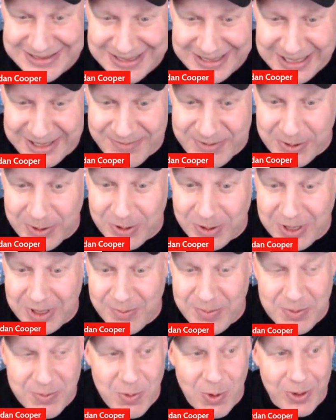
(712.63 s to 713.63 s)
Give you a little
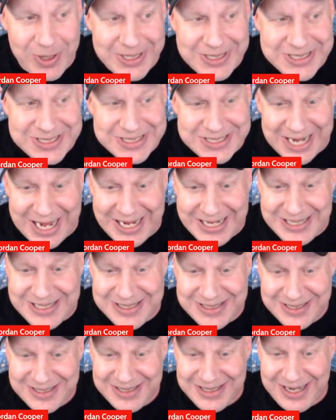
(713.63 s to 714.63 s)
bit more insight
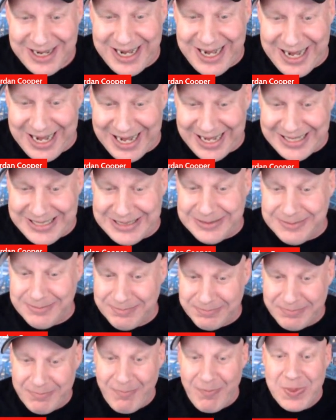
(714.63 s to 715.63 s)
on
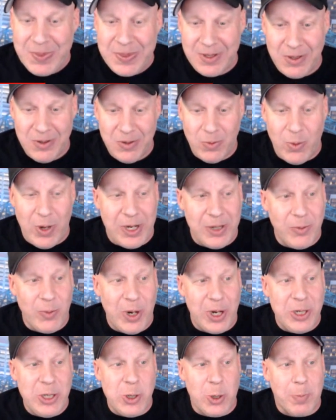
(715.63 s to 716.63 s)

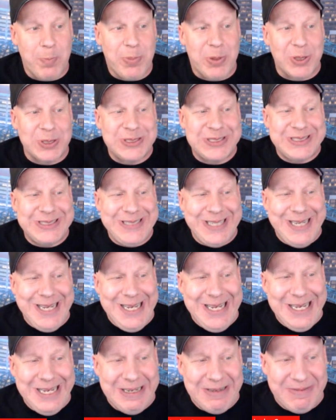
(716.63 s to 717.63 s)
where your
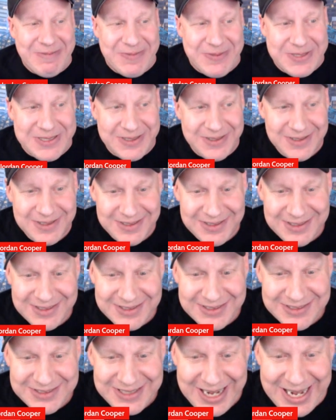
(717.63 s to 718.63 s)
perceived
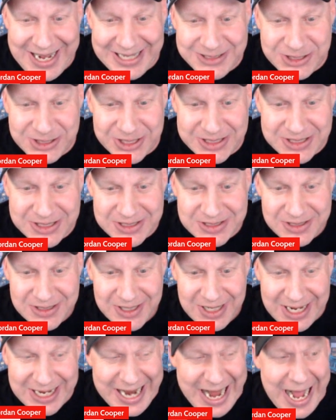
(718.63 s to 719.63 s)
edges
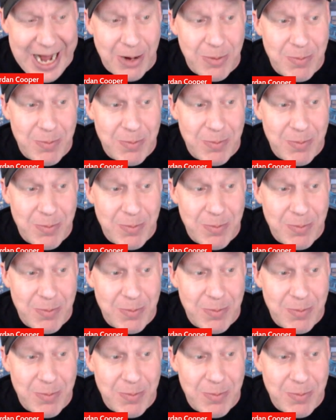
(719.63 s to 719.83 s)
and how